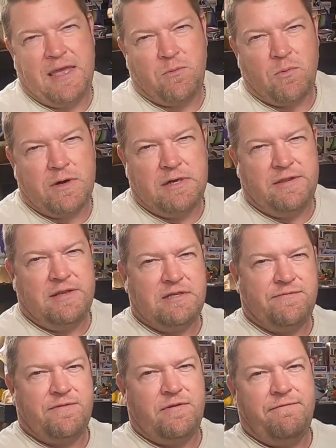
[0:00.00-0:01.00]
think we're into this
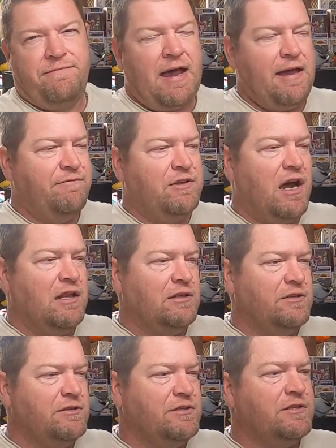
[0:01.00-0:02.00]
for
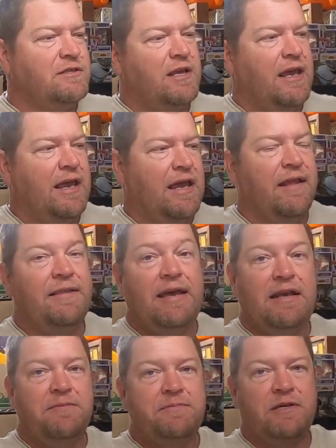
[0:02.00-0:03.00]
$5, and
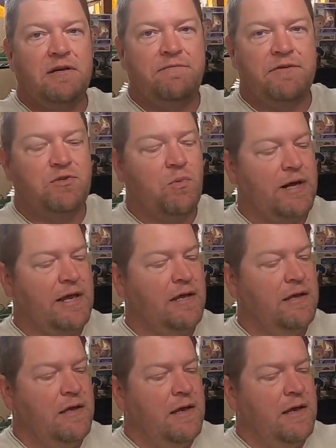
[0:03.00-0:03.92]
they end up selling for $20.